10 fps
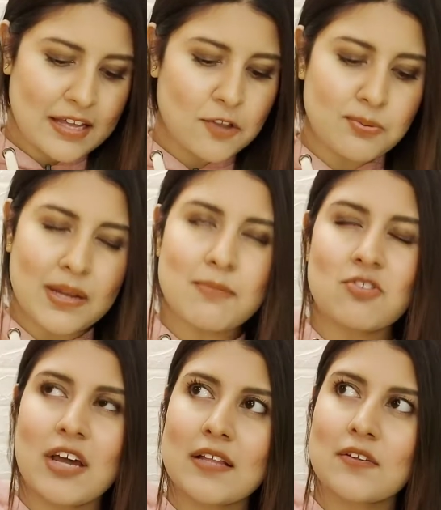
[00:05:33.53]
It's pretty
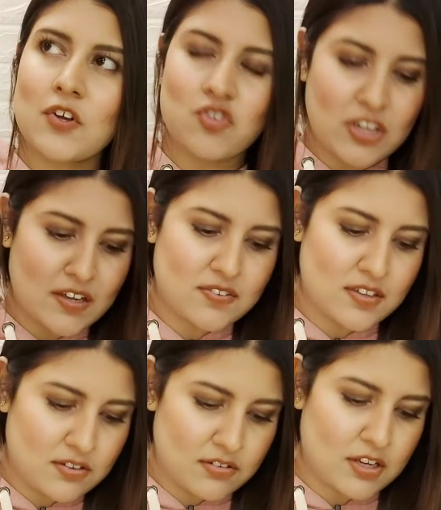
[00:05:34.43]
much like the Shia
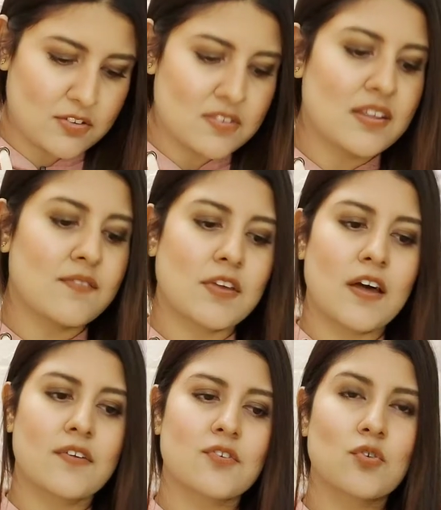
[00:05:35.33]
seed range itself,
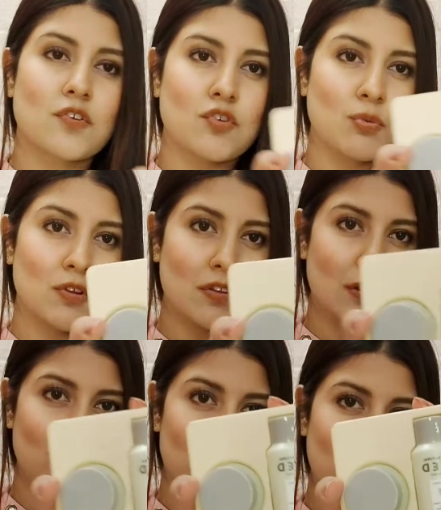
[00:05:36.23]
yeah. So this is what the
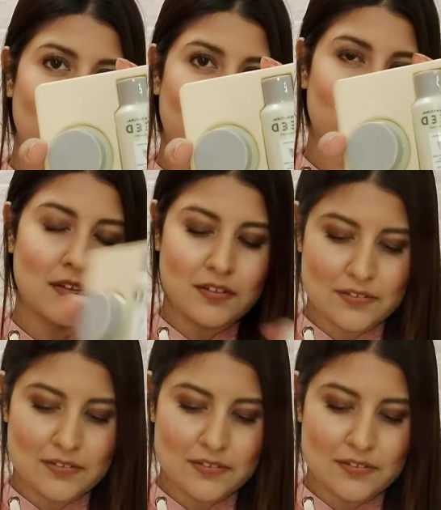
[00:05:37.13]
thing looks like.